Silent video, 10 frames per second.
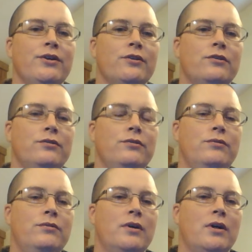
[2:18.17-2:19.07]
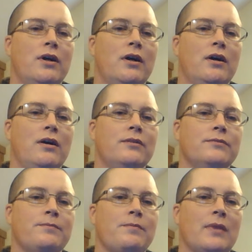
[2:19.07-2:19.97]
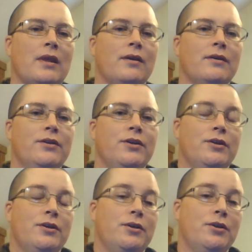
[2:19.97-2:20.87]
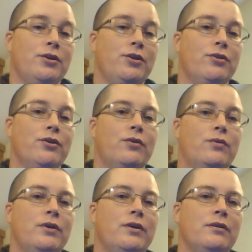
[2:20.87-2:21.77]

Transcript: to, uh, you know,